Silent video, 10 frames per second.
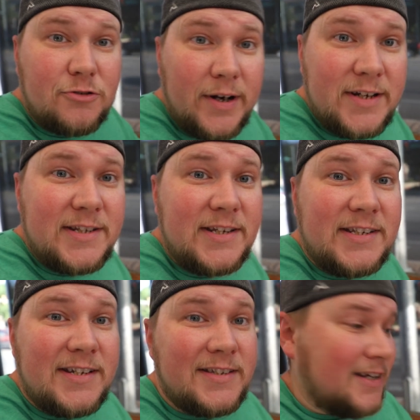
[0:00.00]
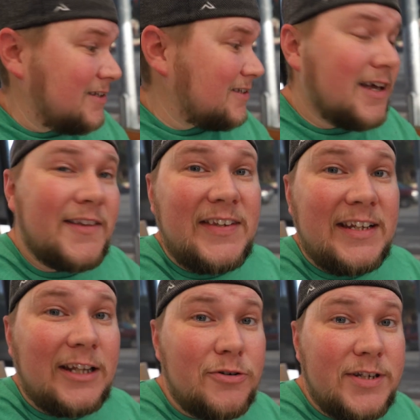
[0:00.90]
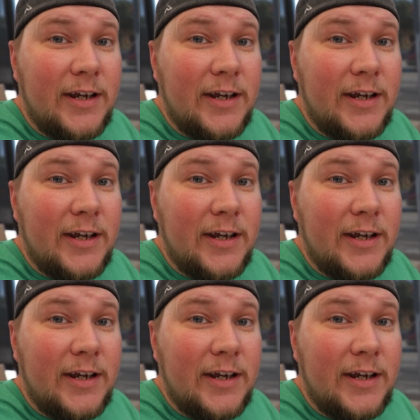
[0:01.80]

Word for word: Great as this is, it's not the elote.